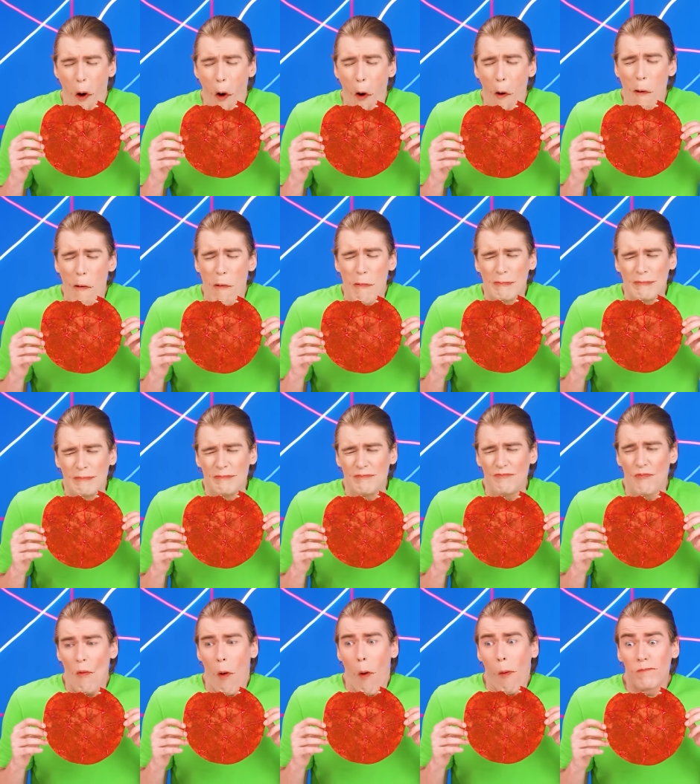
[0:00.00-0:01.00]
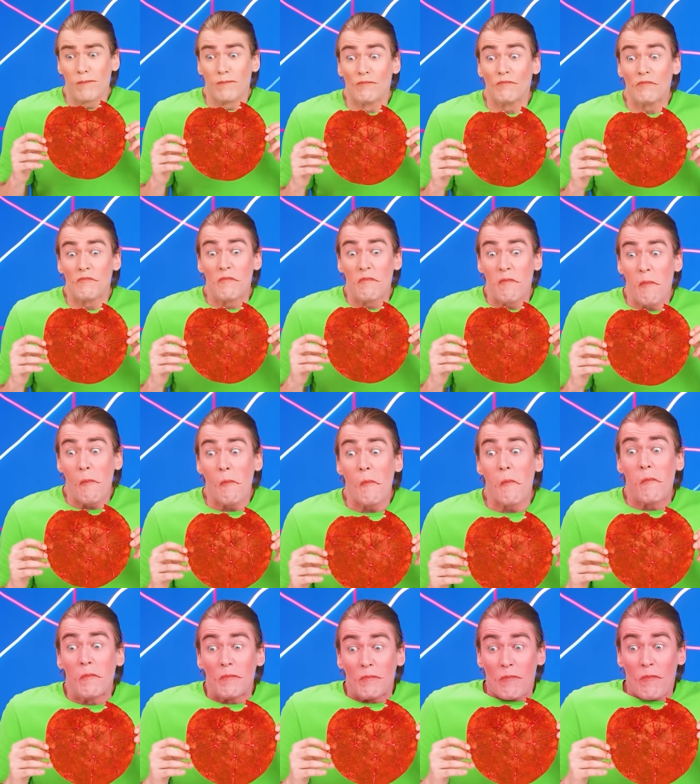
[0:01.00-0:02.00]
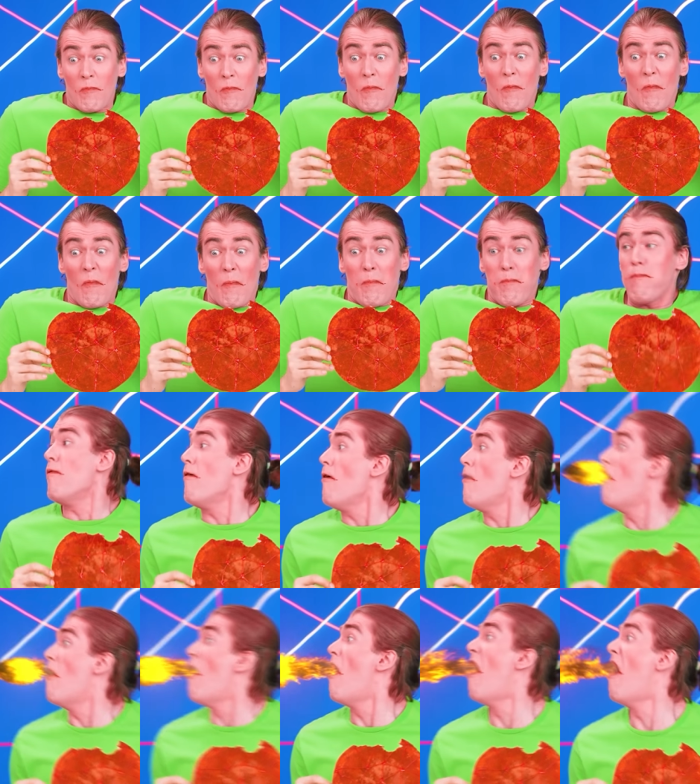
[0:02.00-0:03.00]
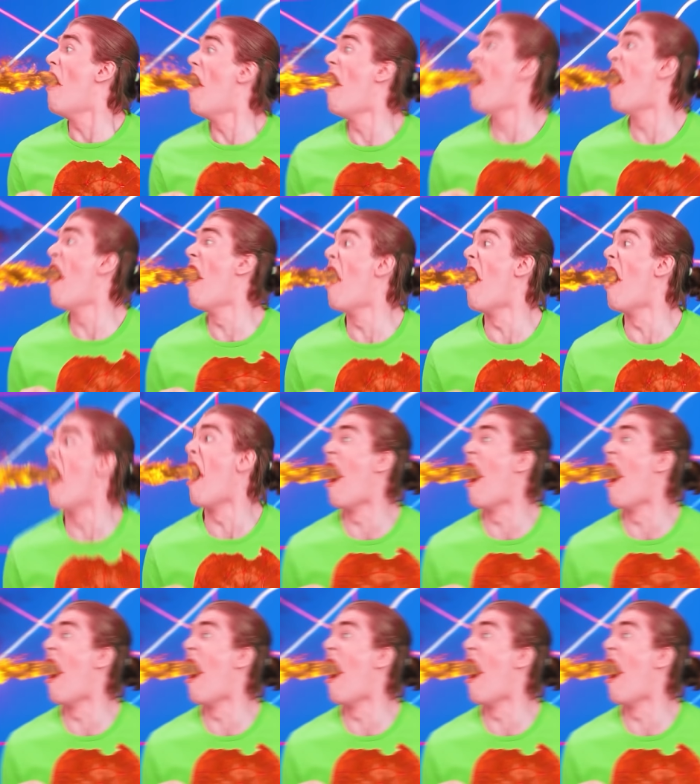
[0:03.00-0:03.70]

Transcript: There's about to be an incredible fire